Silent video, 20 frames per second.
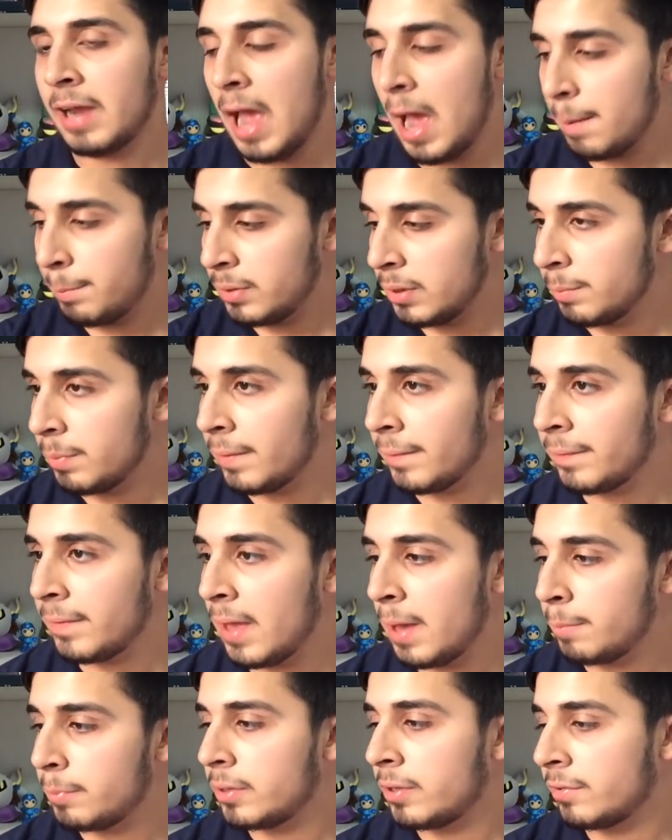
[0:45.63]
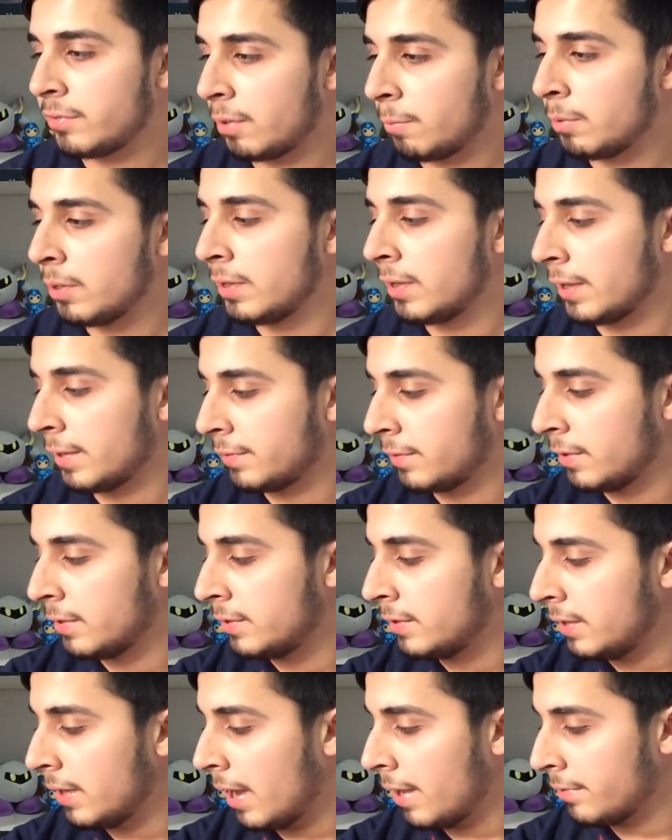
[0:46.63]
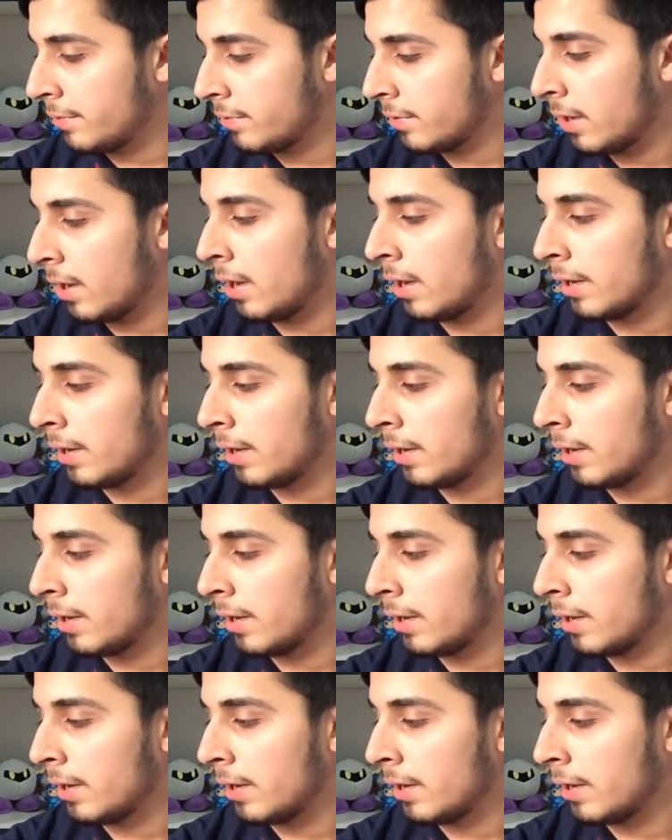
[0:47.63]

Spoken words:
happy about that because I really like the DS